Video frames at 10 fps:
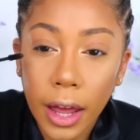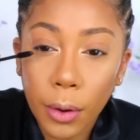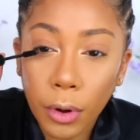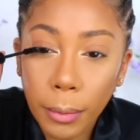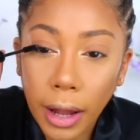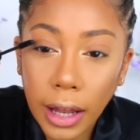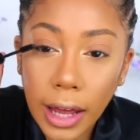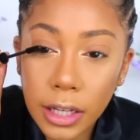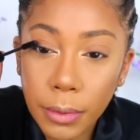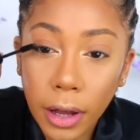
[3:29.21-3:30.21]
in one of my
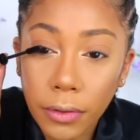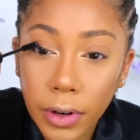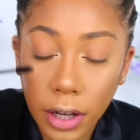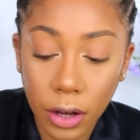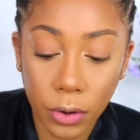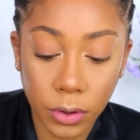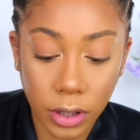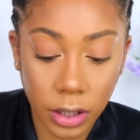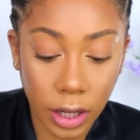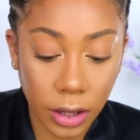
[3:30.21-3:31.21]
last makeup
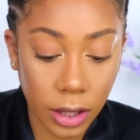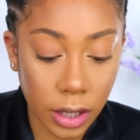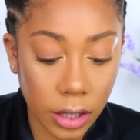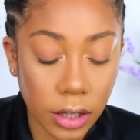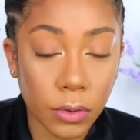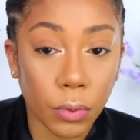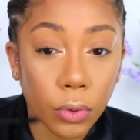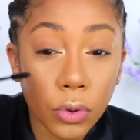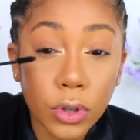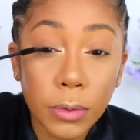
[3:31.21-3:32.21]
videos that this
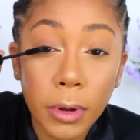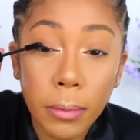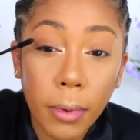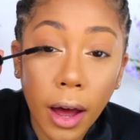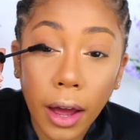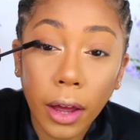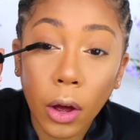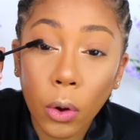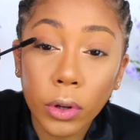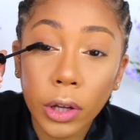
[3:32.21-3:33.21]
used to be my
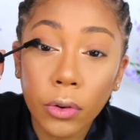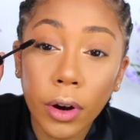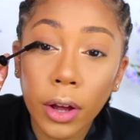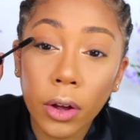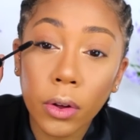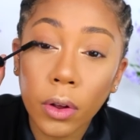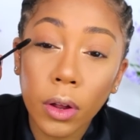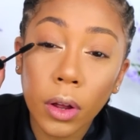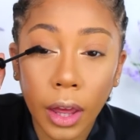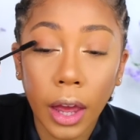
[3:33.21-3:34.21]
holy grail
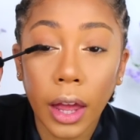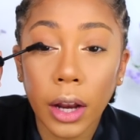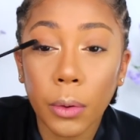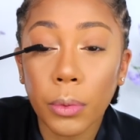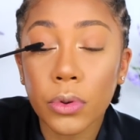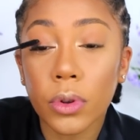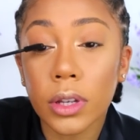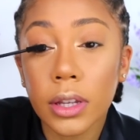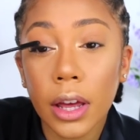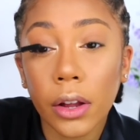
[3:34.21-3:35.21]
and it was on
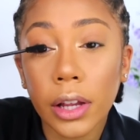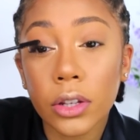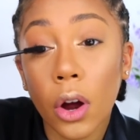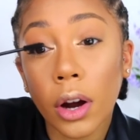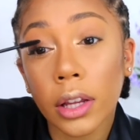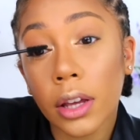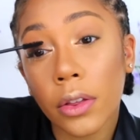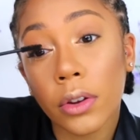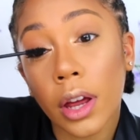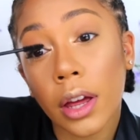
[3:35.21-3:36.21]
sale at Target the
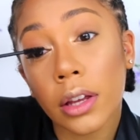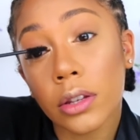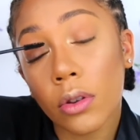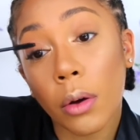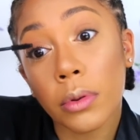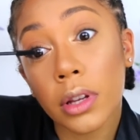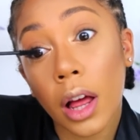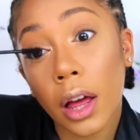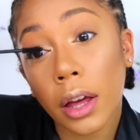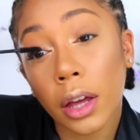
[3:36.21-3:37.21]
other day. So I was
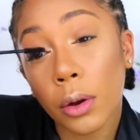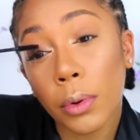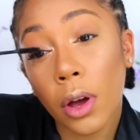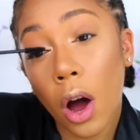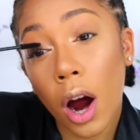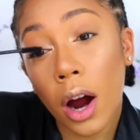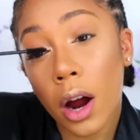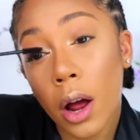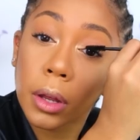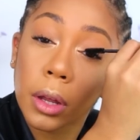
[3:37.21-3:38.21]
like, here we are.
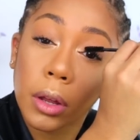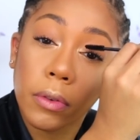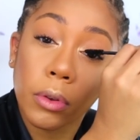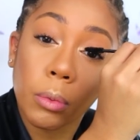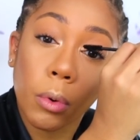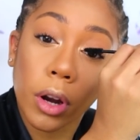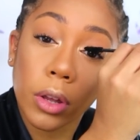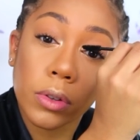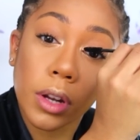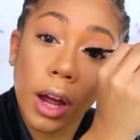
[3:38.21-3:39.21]
If you want to
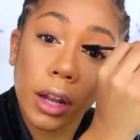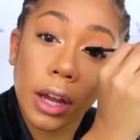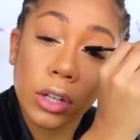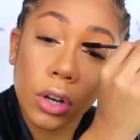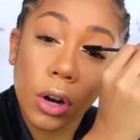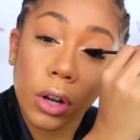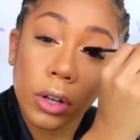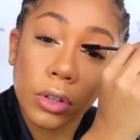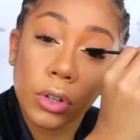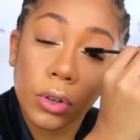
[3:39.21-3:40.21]
use an eyelash
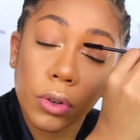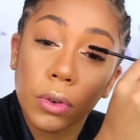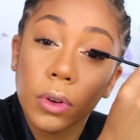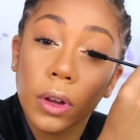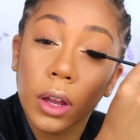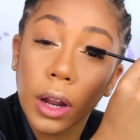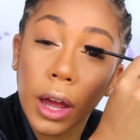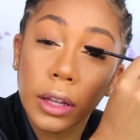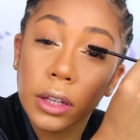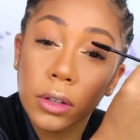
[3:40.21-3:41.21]
curler too and
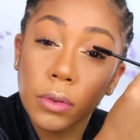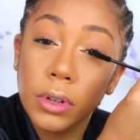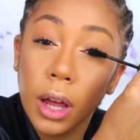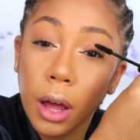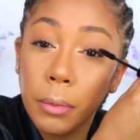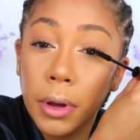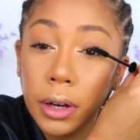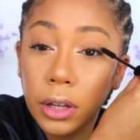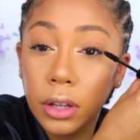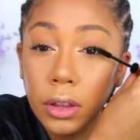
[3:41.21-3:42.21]
add this on top,
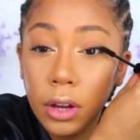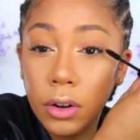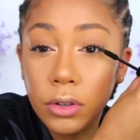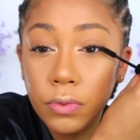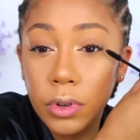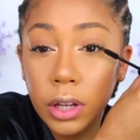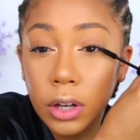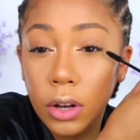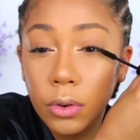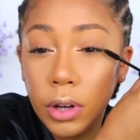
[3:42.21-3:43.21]
honey, there is really
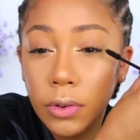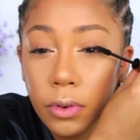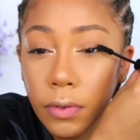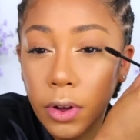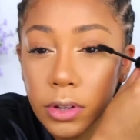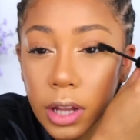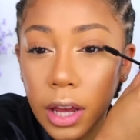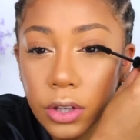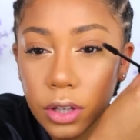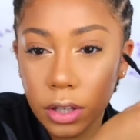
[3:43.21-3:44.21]
no need for false
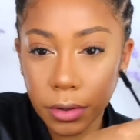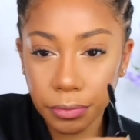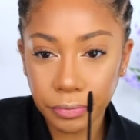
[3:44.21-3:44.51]
lashes.